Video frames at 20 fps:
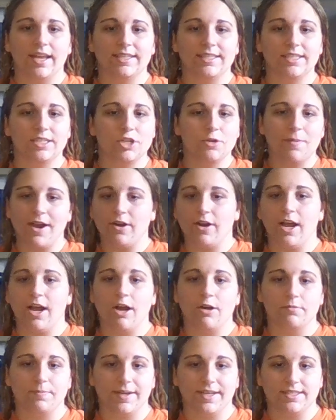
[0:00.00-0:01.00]
No matter
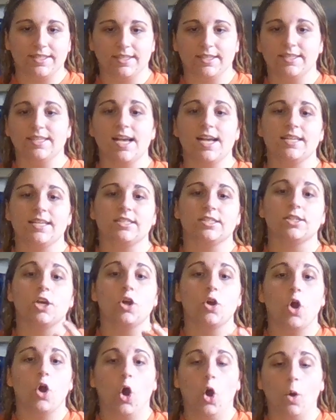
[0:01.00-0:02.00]
how big success,
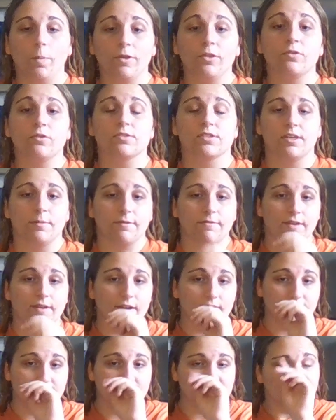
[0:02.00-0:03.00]
hoping there's going to be
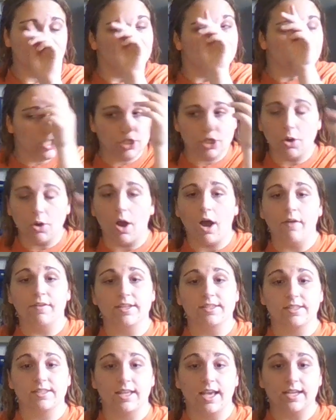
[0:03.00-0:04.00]
5 seasons. The show
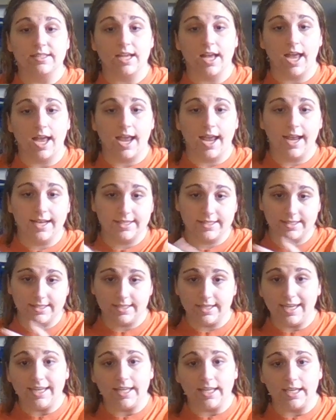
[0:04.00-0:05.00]
obviously has
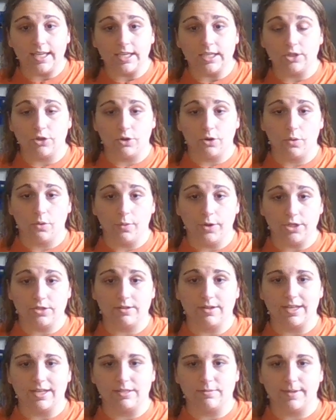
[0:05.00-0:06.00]
exceeded their
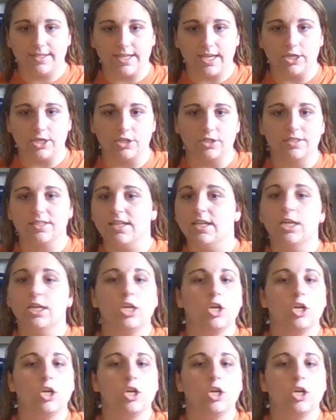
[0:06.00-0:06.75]
original expectations.